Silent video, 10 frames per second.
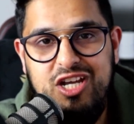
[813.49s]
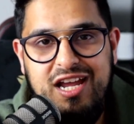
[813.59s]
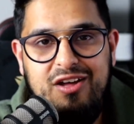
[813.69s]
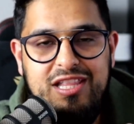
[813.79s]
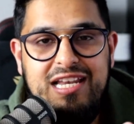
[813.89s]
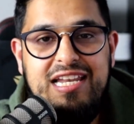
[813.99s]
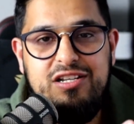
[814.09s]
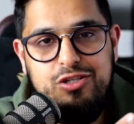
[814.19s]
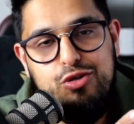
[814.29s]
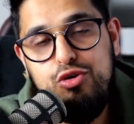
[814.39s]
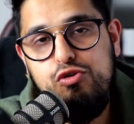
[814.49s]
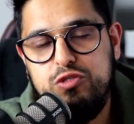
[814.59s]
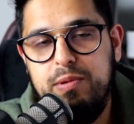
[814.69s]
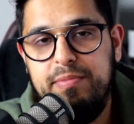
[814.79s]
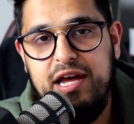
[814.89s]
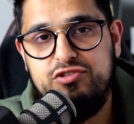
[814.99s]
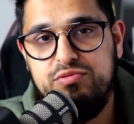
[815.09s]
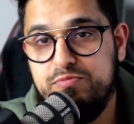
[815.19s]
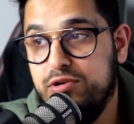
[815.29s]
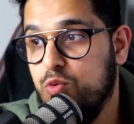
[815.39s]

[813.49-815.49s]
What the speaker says: out the link to the course member live streams below.